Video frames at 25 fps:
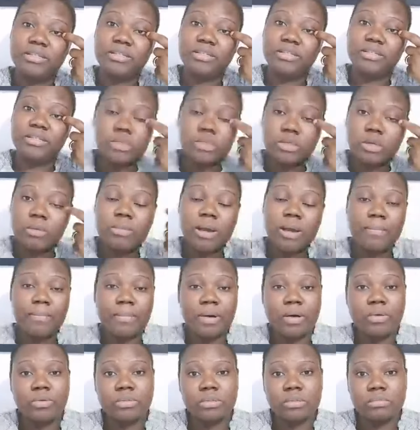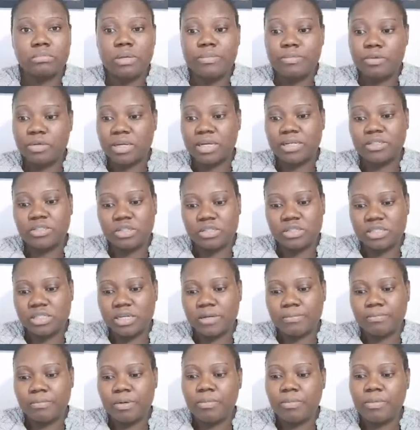some amount, maybe you can
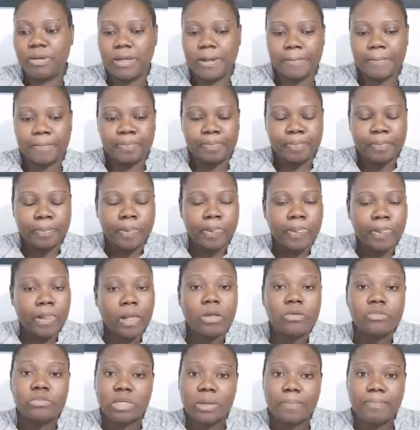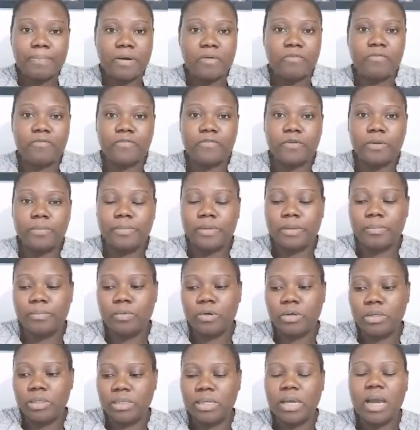just take maybe like 100 pound
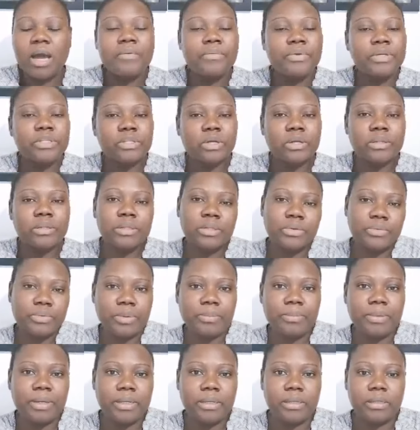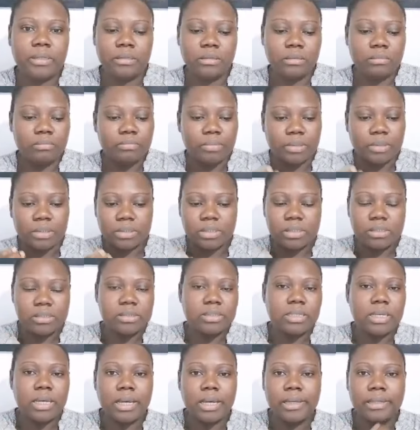from the money and return the remaining. But
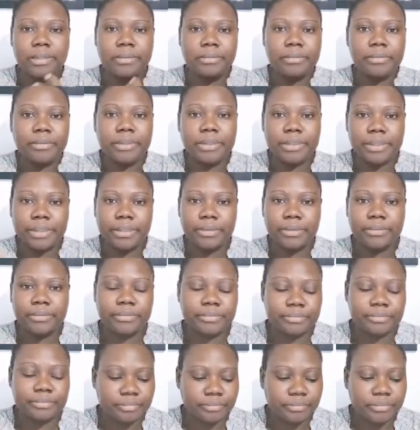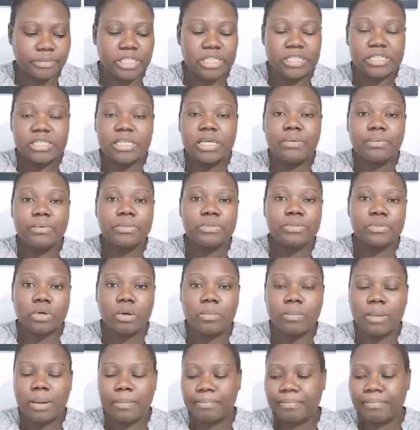this guy no gree o. He say he want to
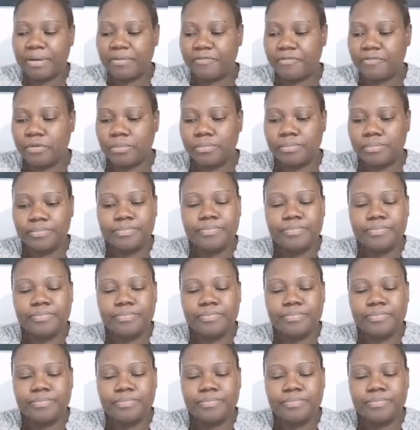come and perform.